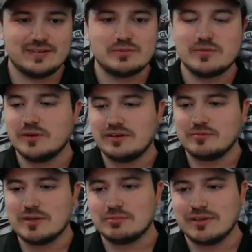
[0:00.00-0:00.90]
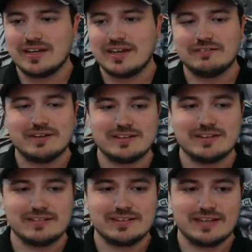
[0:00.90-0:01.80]
inability for me to play now or
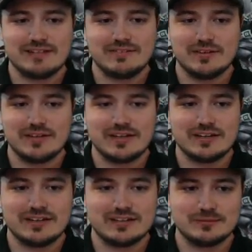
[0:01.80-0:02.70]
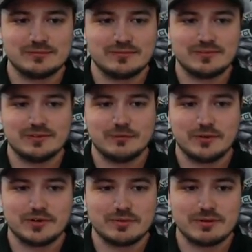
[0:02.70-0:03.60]
anything like that. I feel like the
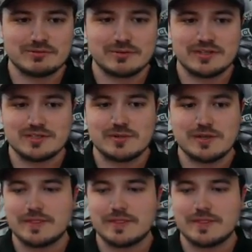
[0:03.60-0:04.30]
warrior is pretty much where it needs to be.